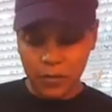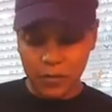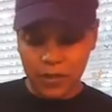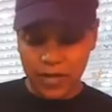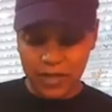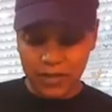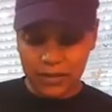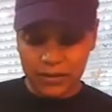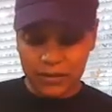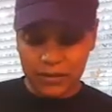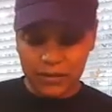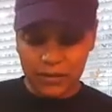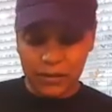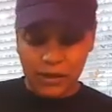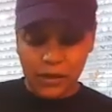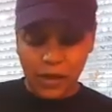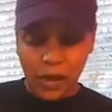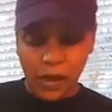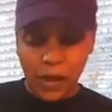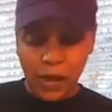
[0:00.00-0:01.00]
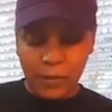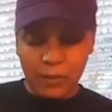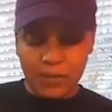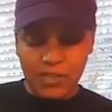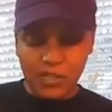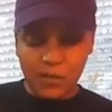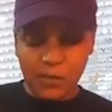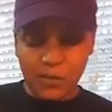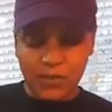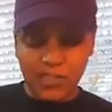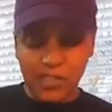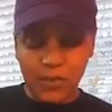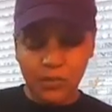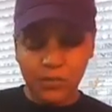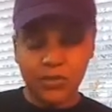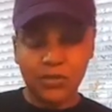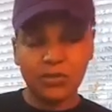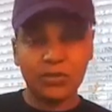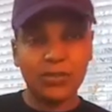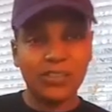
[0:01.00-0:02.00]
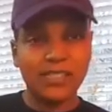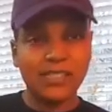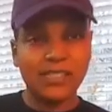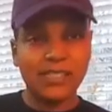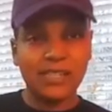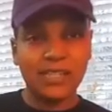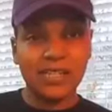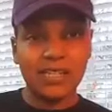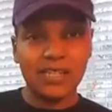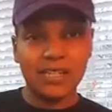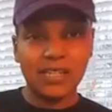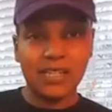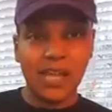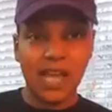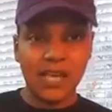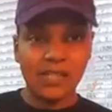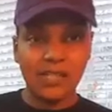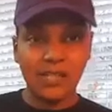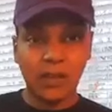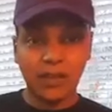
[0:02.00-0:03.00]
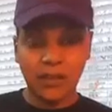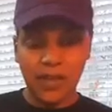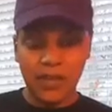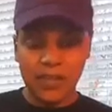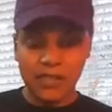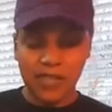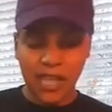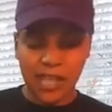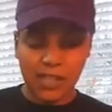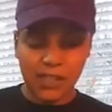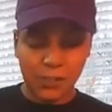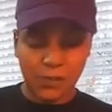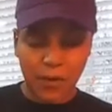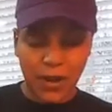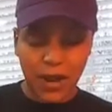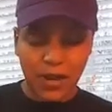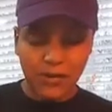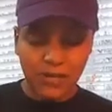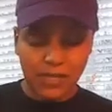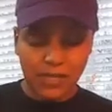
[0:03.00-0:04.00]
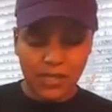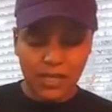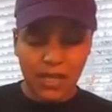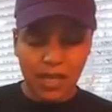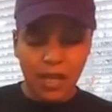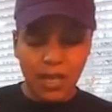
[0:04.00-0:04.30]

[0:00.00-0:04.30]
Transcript: But especially when you're cleansing and detoxing, things like sprouts,